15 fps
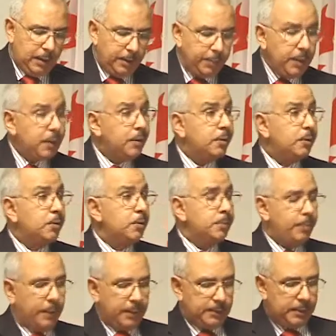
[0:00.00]
Let me
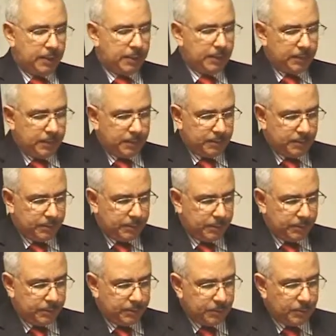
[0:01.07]
conclude by saying that
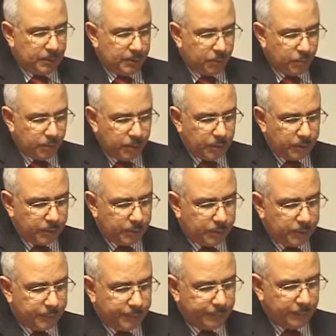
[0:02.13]
in today's
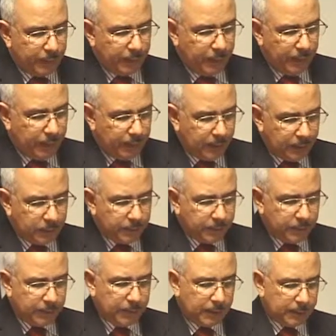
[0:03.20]
world, any
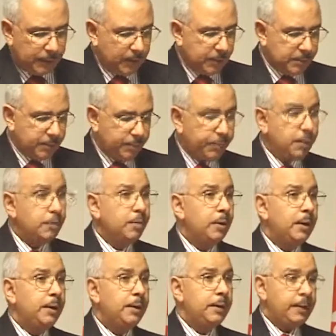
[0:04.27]
country that takes a
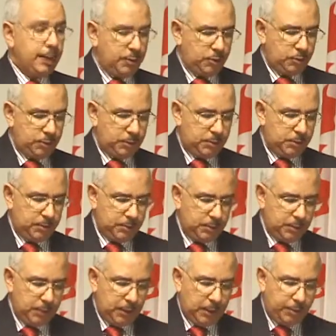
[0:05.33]
purely national
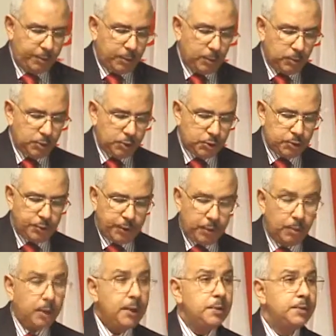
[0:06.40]
approach to
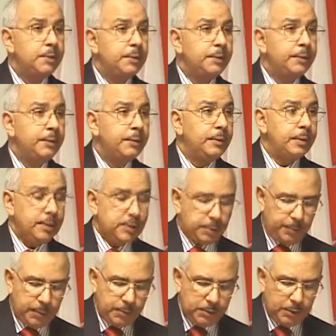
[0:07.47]
regulation,
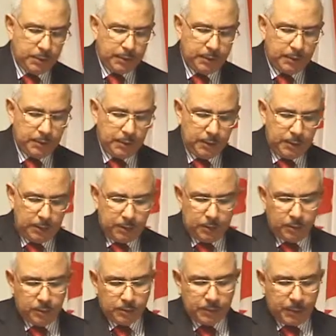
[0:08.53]
especially
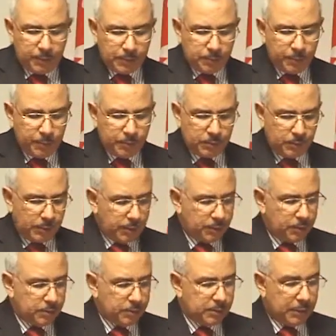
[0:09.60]
in those aspects
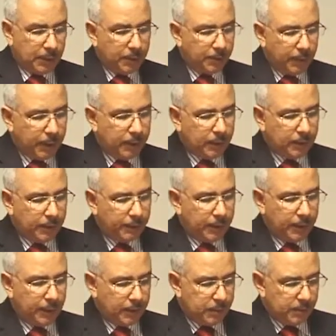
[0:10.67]
relating to Islamic banking and
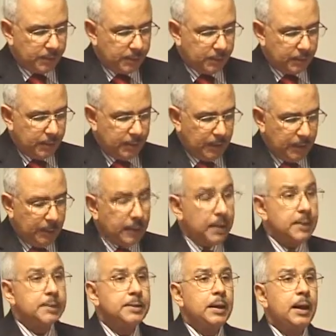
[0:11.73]
finance,
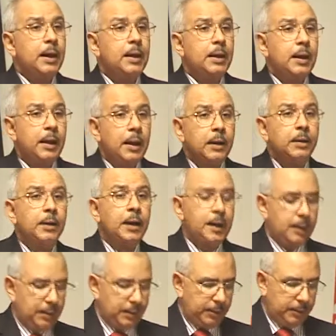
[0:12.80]
is
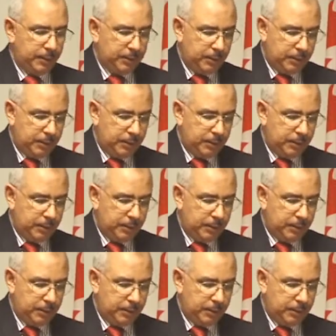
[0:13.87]
likely